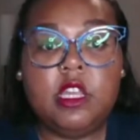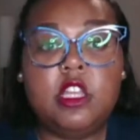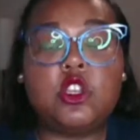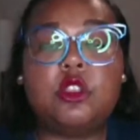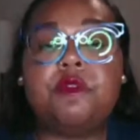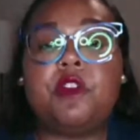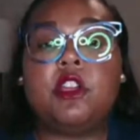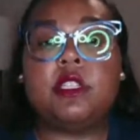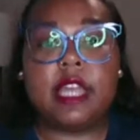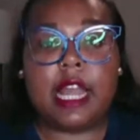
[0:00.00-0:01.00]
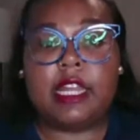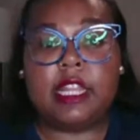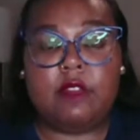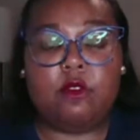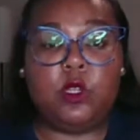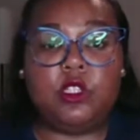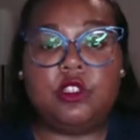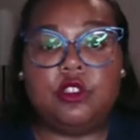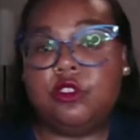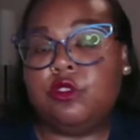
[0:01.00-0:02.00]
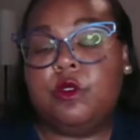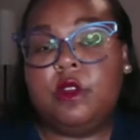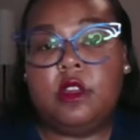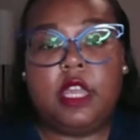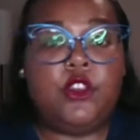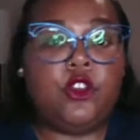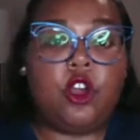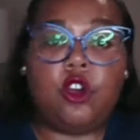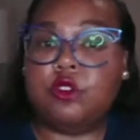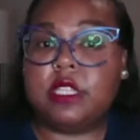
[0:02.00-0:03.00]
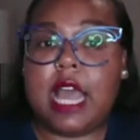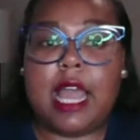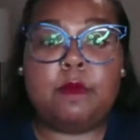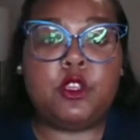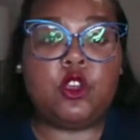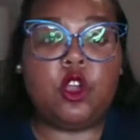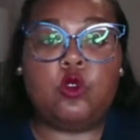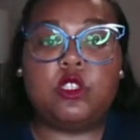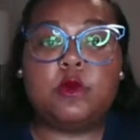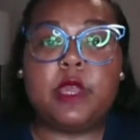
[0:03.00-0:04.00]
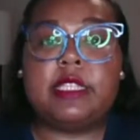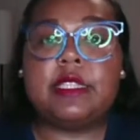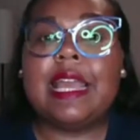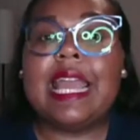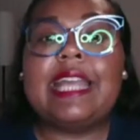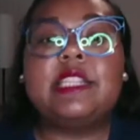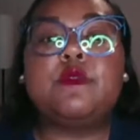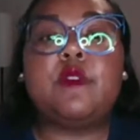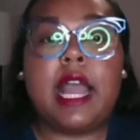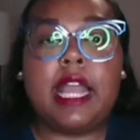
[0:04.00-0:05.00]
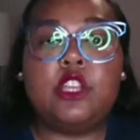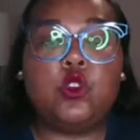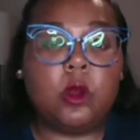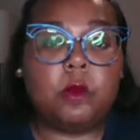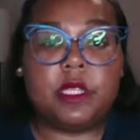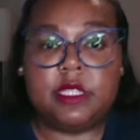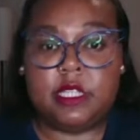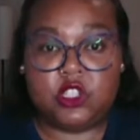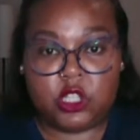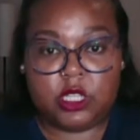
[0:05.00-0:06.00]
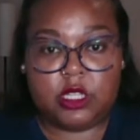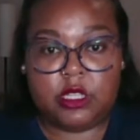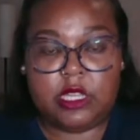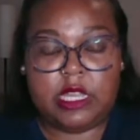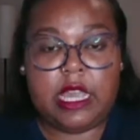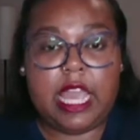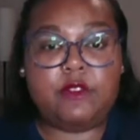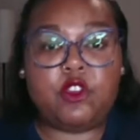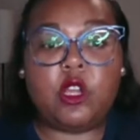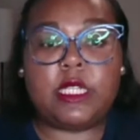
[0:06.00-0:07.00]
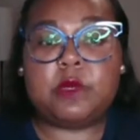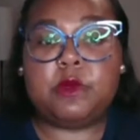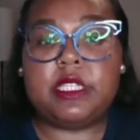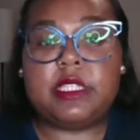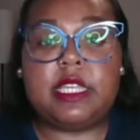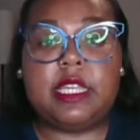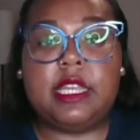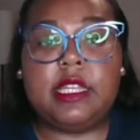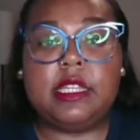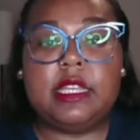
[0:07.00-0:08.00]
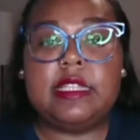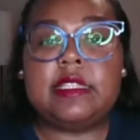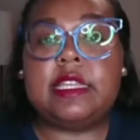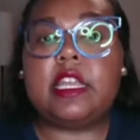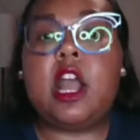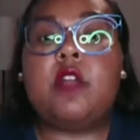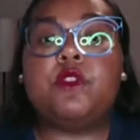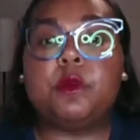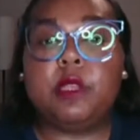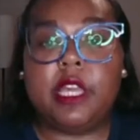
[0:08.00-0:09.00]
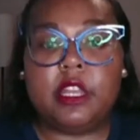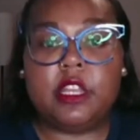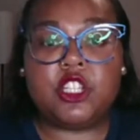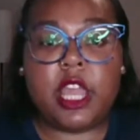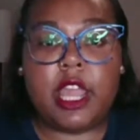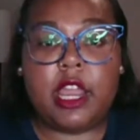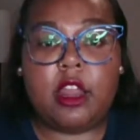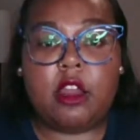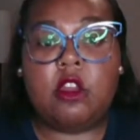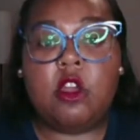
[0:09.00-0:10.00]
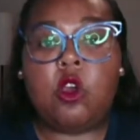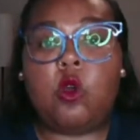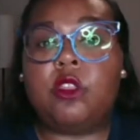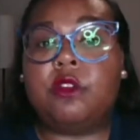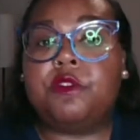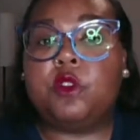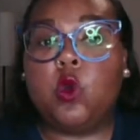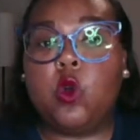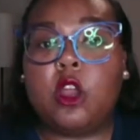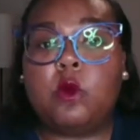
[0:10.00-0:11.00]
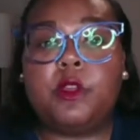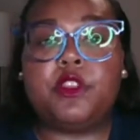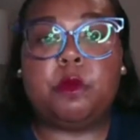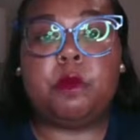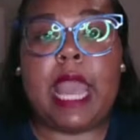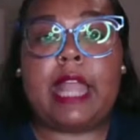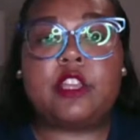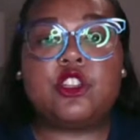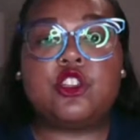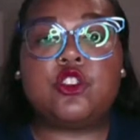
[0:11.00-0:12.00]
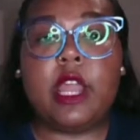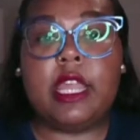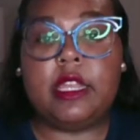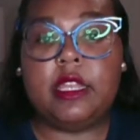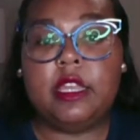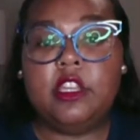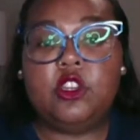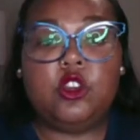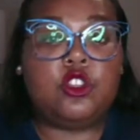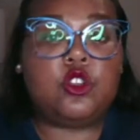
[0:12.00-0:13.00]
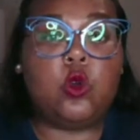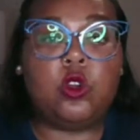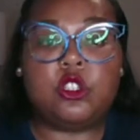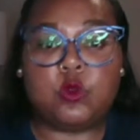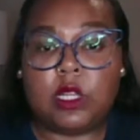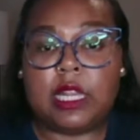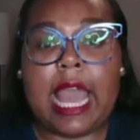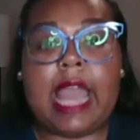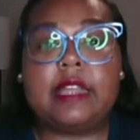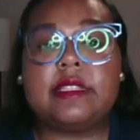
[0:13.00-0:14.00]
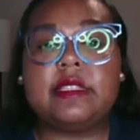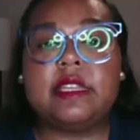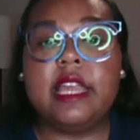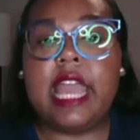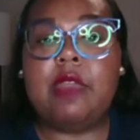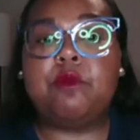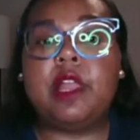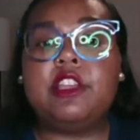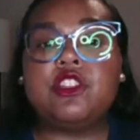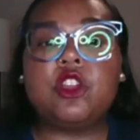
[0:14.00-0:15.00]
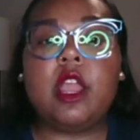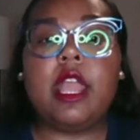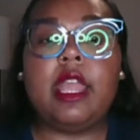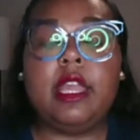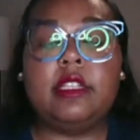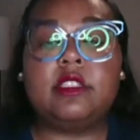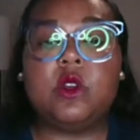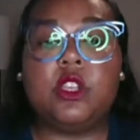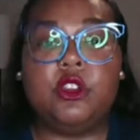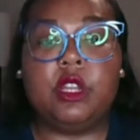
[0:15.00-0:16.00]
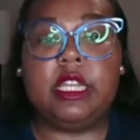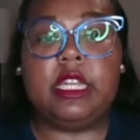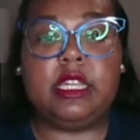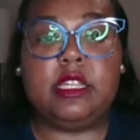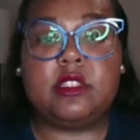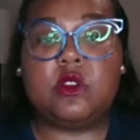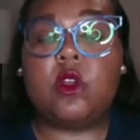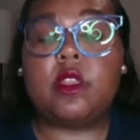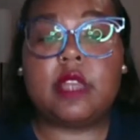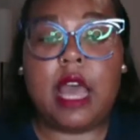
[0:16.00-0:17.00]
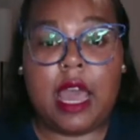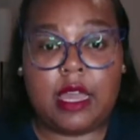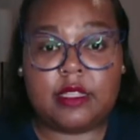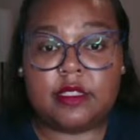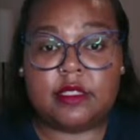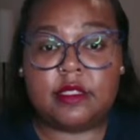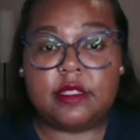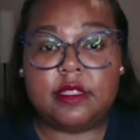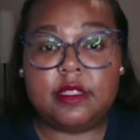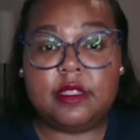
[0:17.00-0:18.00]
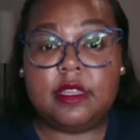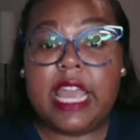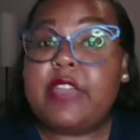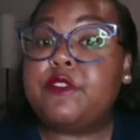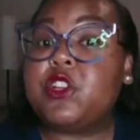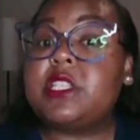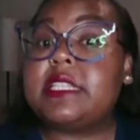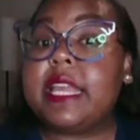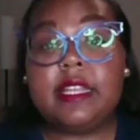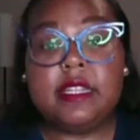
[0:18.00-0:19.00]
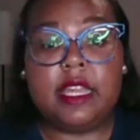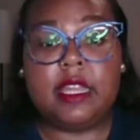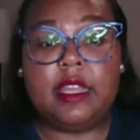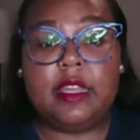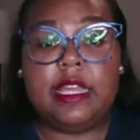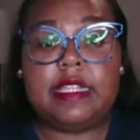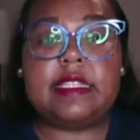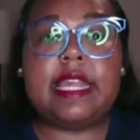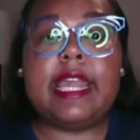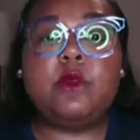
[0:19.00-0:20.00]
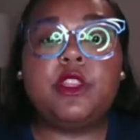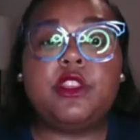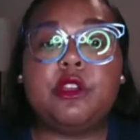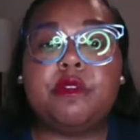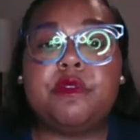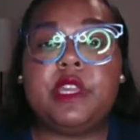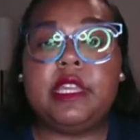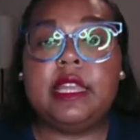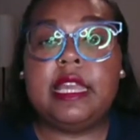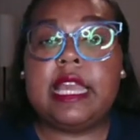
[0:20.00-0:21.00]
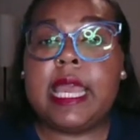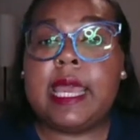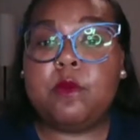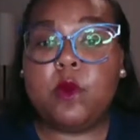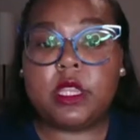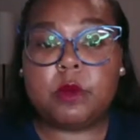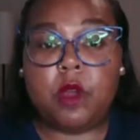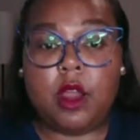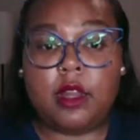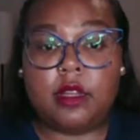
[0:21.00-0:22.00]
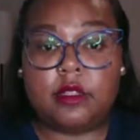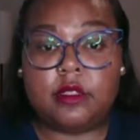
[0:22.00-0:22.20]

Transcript: So the first thing I need everyone to do in your own time, in your own space, is find your position. If you're going to be seated, sit comfortably in a chair or on the floor with your back straight, your shoulders relaxed, and place your hands on your knees or thighs. If you're standing, stand with your feet hip width apart.